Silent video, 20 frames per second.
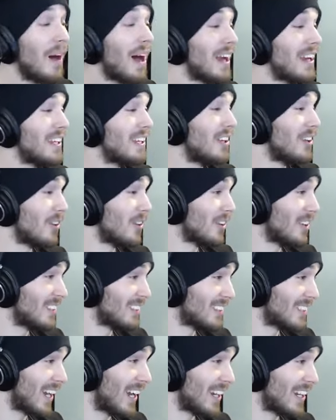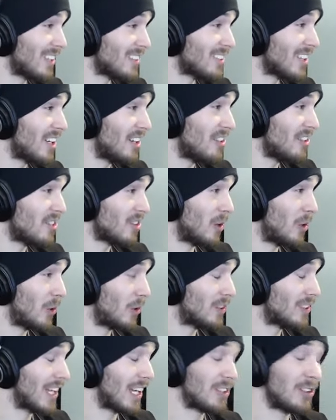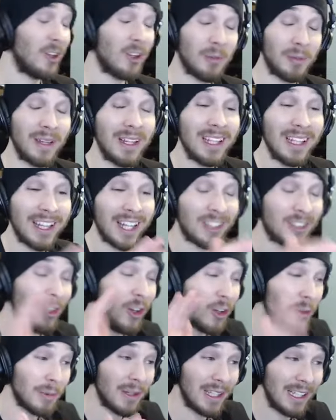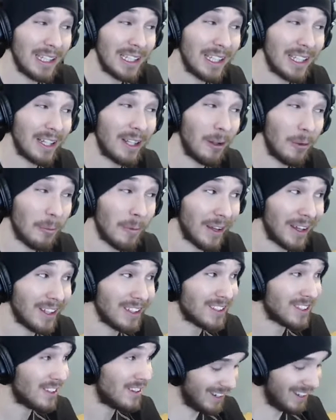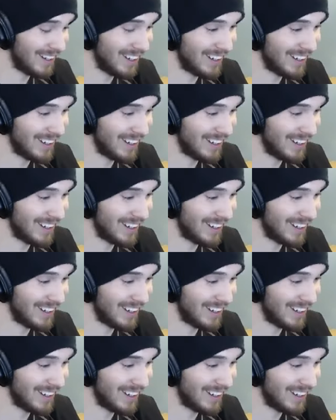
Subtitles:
my goodness, I get that joke. That took me a little bit.